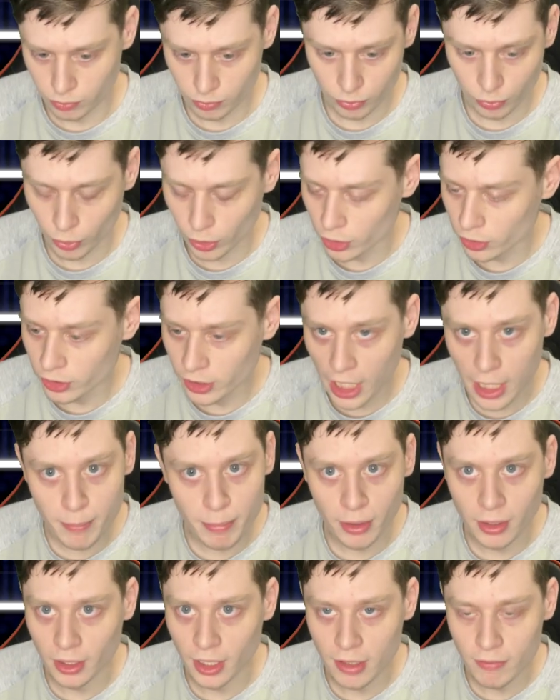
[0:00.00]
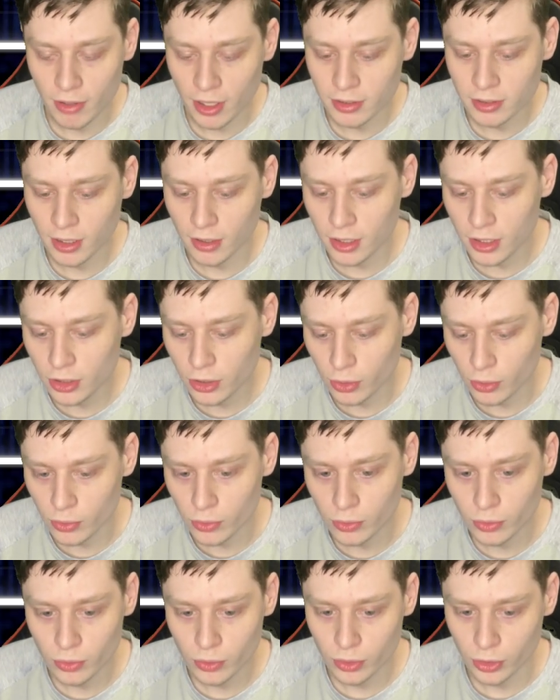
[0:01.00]
We'll just leave it at setting 2.
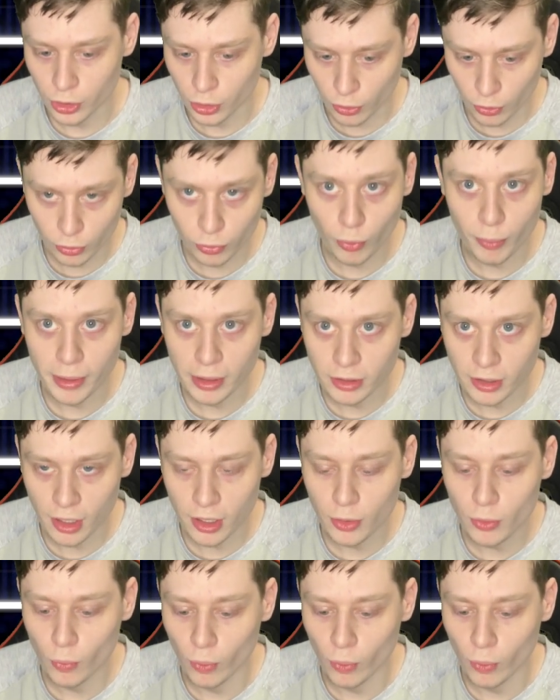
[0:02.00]
Yours will be setting